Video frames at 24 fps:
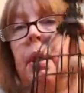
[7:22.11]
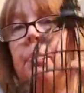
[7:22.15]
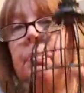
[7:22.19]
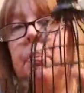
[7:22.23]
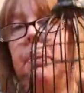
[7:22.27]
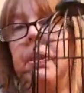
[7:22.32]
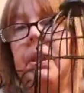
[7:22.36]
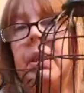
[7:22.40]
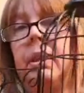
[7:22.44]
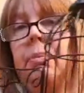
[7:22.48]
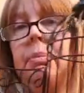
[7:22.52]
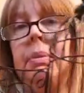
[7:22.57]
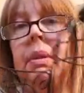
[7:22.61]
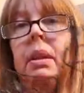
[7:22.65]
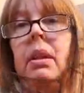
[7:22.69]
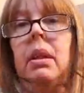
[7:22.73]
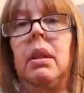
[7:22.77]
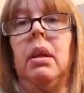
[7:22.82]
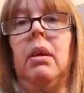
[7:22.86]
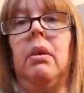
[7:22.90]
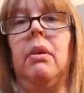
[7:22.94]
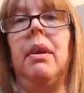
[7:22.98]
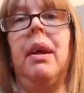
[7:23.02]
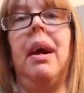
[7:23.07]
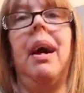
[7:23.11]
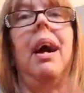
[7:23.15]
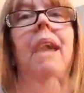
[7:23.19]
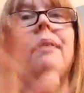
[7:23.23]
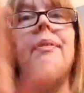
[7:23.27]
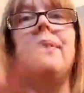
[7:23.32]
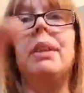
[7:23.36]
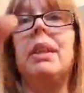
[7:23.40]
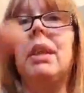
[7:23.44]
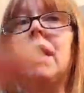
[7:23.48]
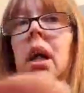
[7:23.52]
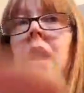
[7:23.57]
to put something in here. And I
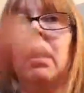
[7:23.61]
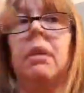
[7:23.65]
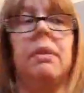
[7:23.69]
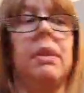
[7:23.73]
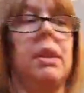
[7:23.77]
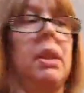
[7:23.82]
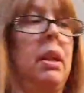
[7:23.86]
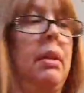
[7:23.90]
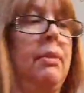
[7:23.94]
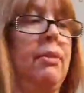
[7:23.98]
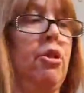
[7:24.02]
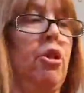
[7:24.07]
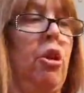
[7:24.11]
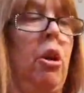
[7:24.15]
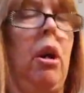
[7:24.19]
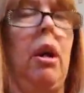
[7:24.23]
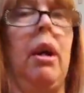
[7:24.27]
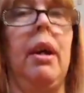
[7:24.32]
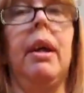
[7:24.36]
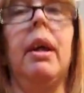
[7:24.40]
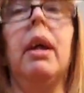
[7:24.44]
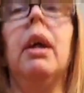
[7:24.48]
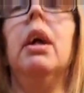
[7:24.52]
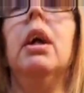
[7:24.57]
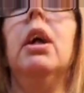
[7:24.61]
have a ton of stuff drying.